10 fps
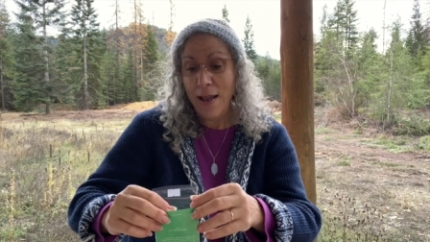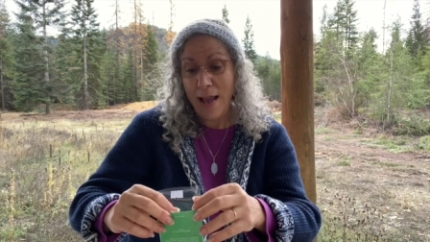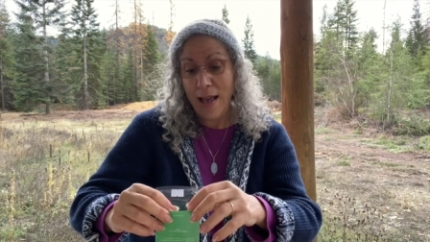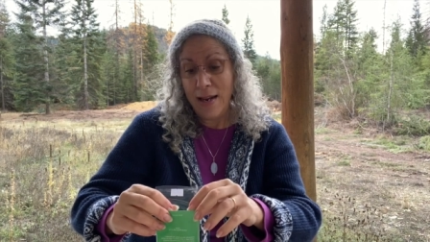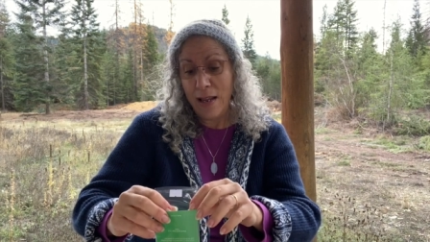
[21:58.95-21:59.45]

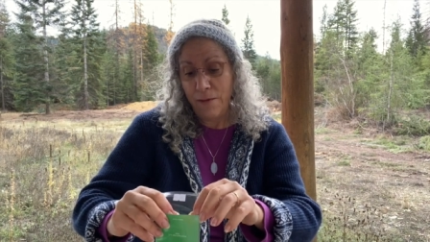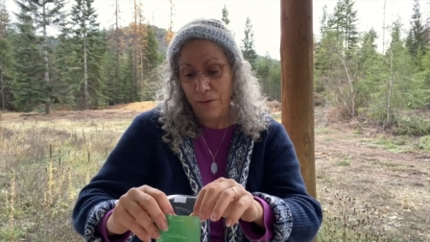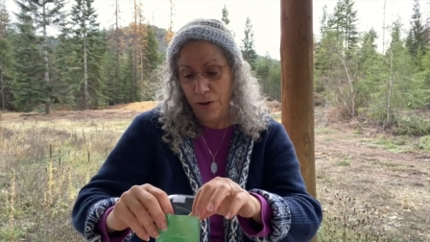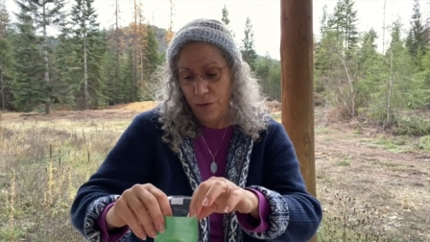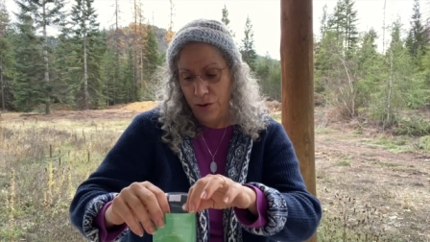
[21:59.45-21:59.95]
And if
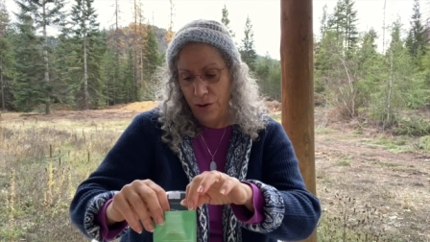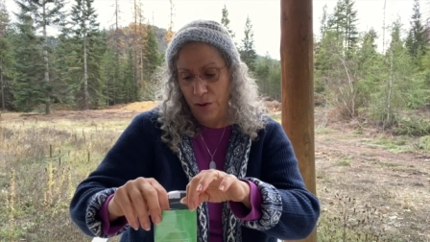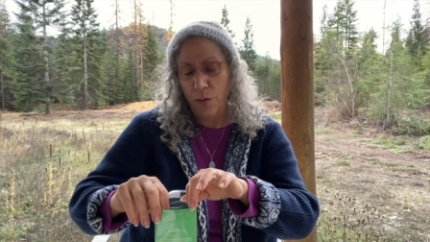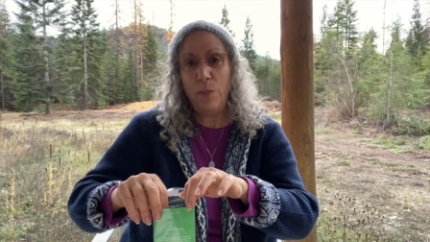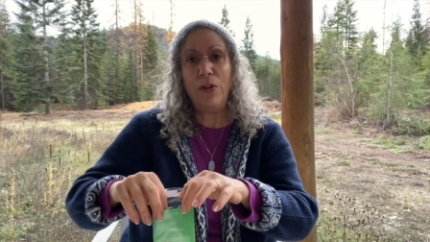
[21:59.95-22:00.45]
you
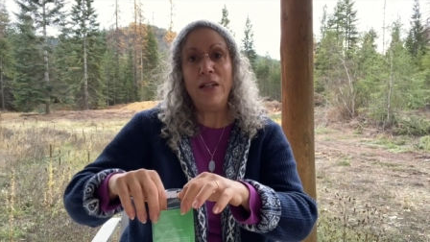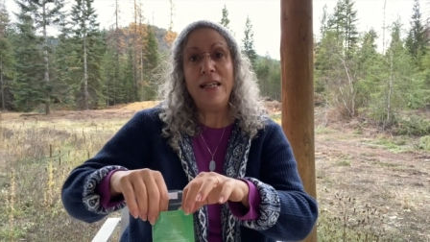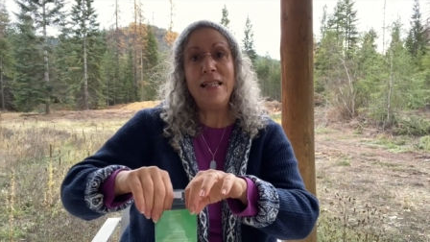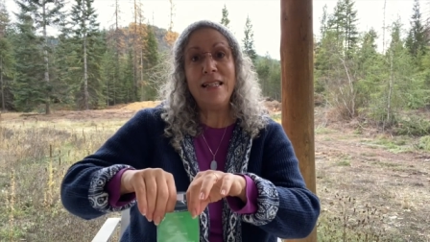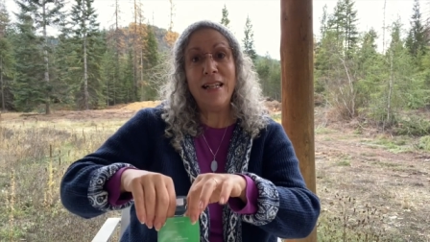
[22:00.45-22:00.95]
do,
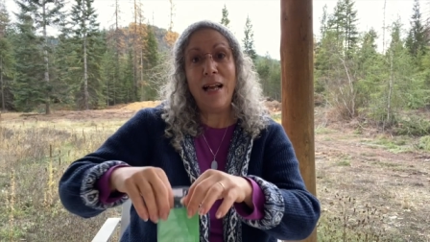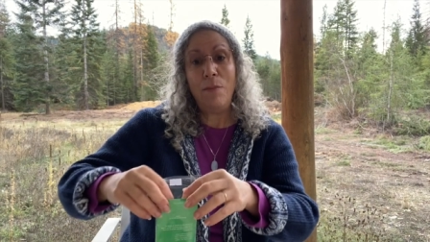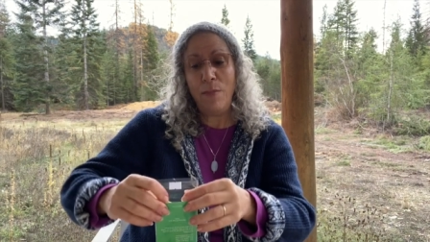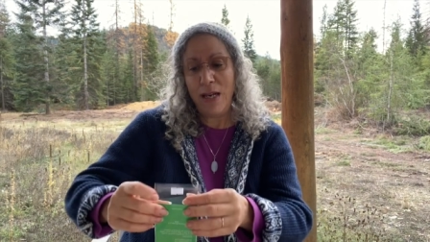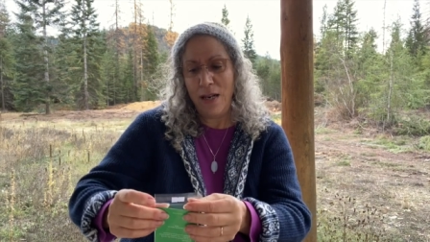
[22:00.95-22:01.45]
please let
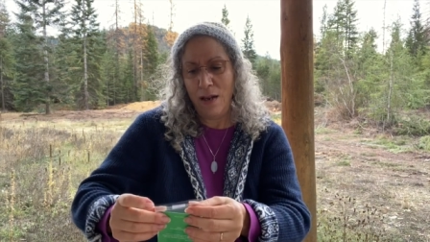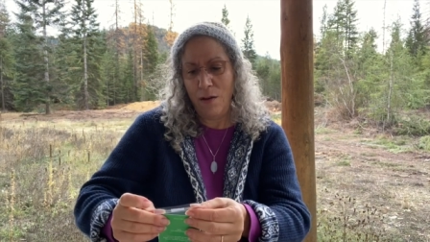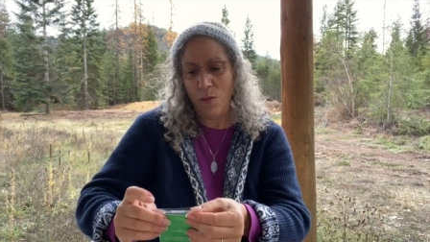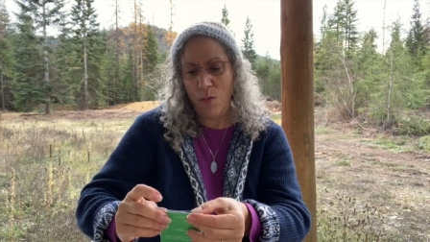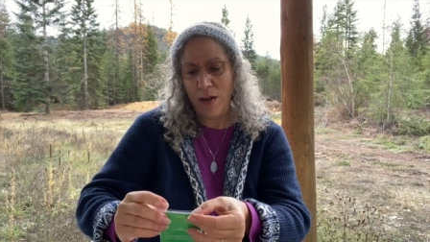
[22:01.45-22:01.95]
me
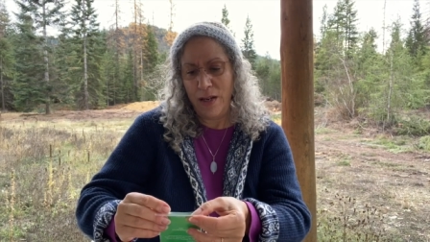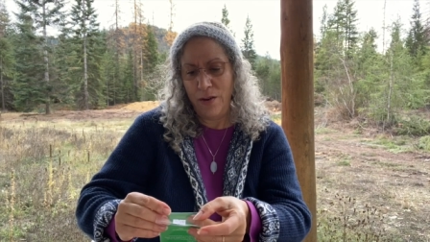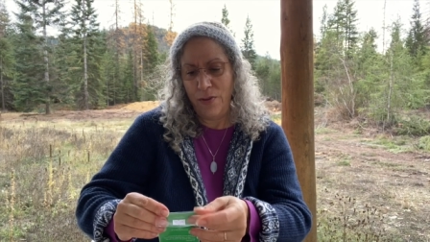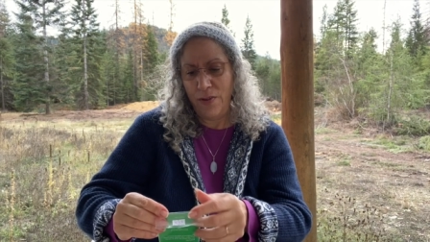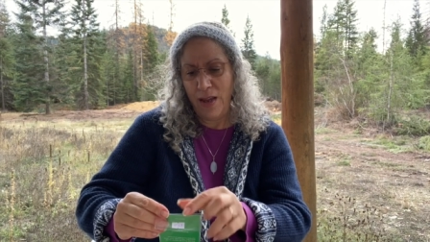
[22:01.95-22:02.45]
know what
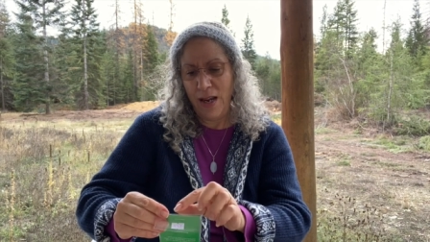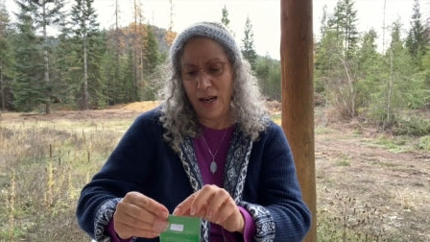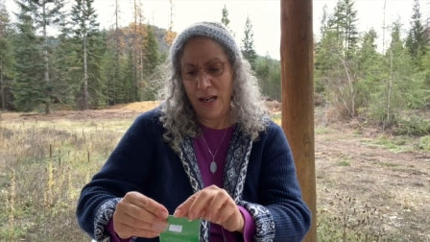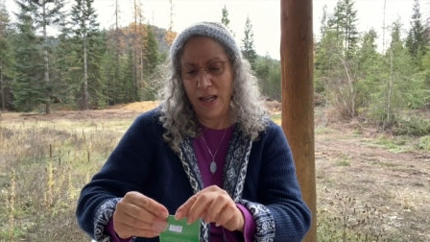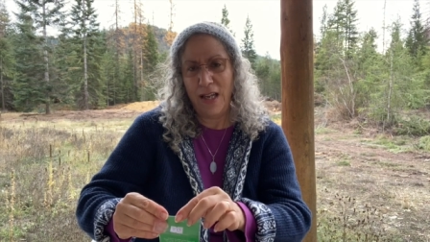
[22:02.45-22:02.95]
you think